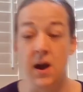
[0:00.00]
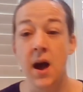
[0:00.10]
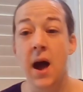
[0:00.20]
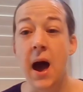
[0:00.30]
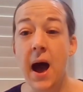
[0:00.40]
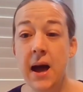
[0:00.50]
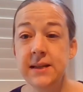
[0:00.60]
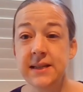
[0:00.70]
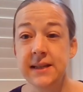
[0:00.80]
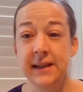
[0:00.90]

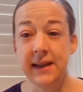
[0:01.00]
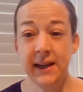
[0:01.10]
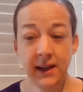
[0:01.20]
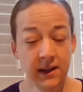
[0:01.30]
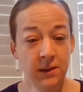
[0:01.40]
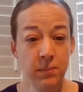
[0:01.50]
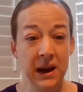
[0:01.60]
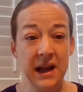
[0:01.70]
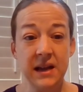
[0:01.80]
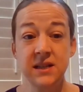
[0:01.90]
And it can
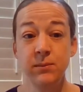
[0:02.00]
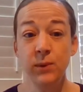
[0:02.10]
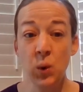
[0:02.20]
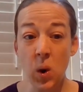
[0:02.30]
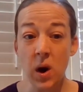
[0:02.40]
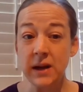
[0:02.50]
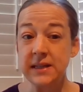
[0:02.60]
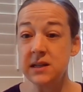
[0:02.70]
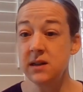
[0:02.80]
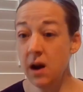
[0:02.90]
play some
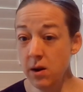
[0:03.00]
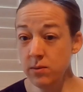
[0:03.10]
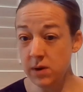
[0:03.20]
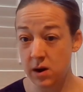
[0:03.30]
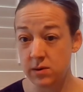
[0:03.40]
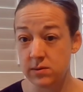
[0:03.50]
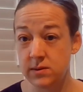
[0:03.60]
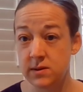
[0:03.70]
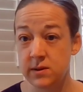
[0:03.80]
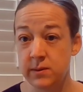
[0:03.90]
quite low
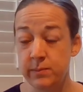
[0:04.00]
notes